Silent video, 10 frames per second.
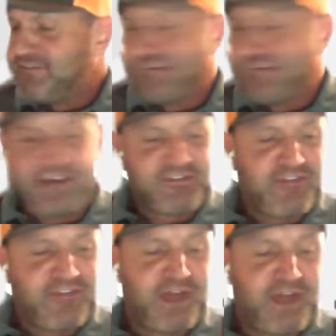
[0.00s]
asked if
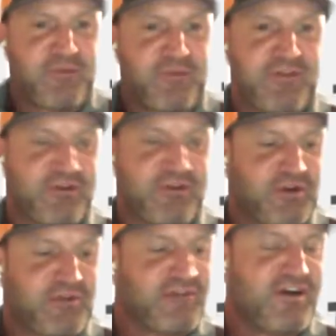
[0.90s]
they had room in their group,
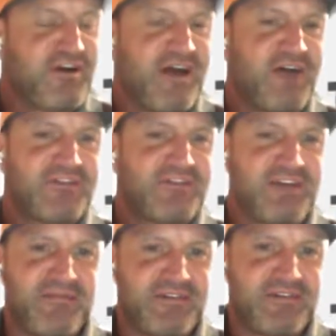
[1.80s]
and I've gone out with
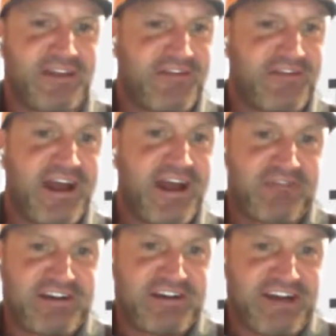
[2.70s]
some, like if I had a
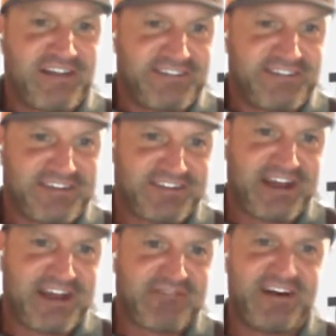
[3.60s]
free time just to
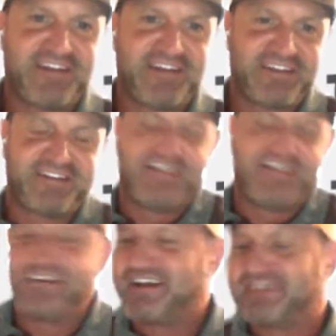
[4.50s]
have fun,
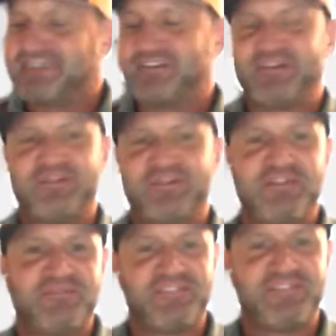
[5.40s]
I'd go do it with
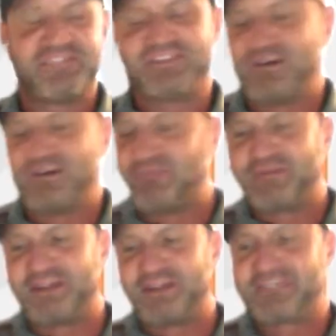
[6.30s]
them. So,
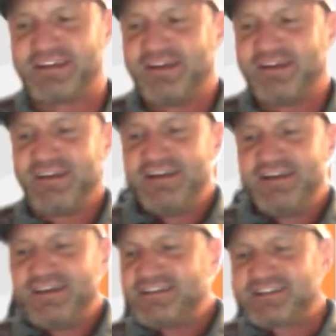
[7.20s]
but it's
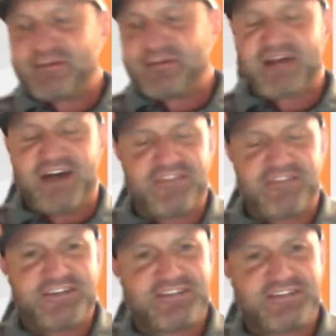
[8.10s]
just give them
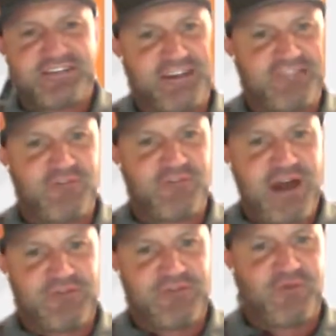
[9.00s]
confidence. And
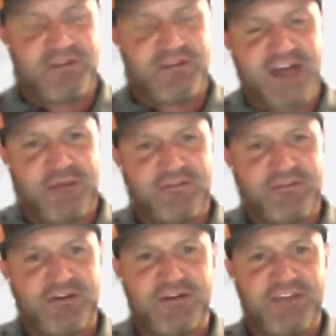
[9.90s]
after one time of
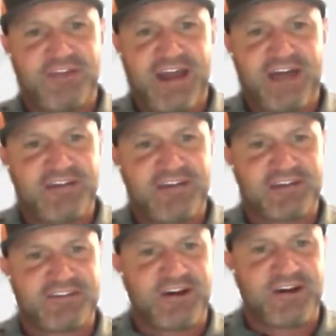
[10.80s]
doing it, they have it,
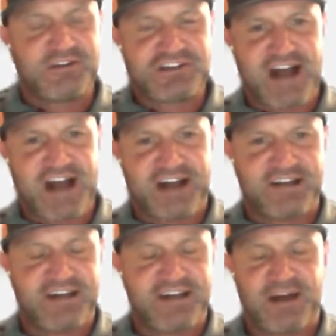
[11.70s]
because they're always shocked at
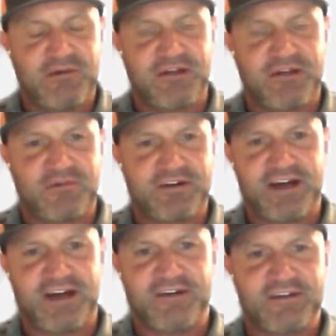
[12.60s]
how well it worked
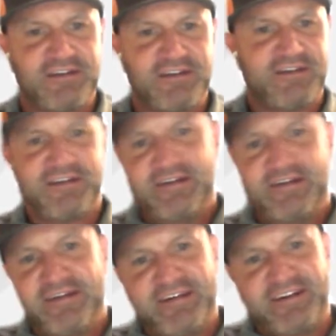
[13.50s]

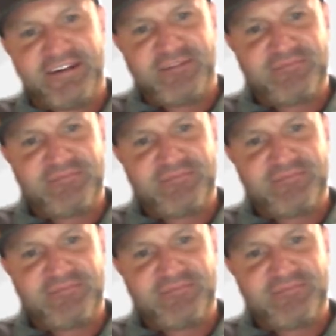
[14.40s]
out.